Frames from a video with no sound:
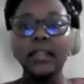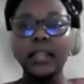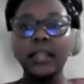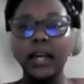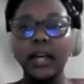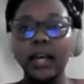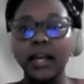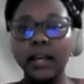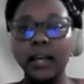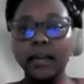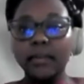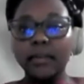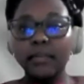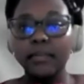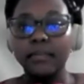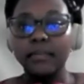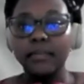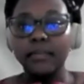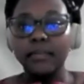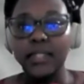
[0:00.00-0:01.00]
the
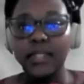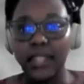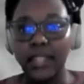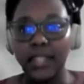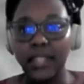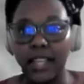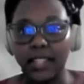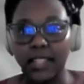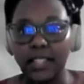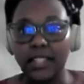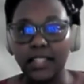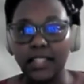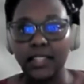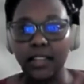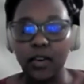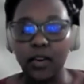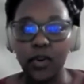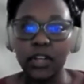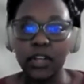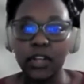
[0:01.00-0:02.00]

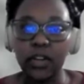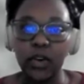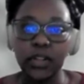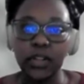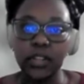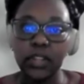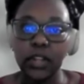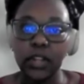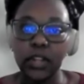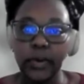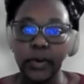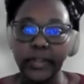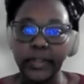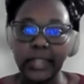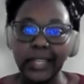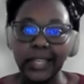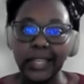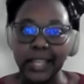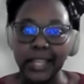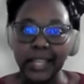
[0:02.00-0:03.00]
states on
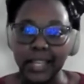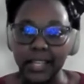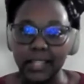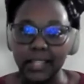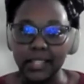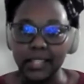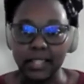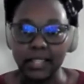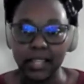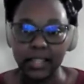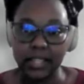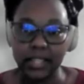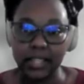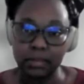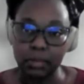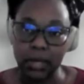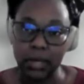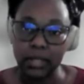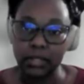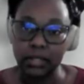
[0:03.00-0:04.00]
the needs and the
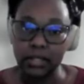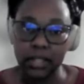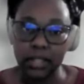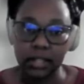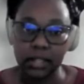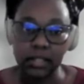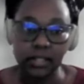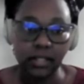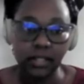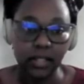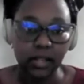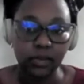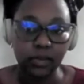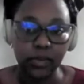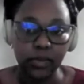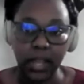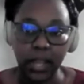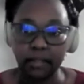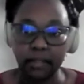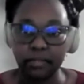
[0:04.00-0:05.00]
demands
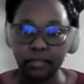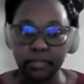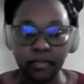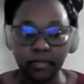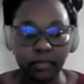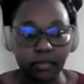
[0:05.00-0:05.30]
that we have?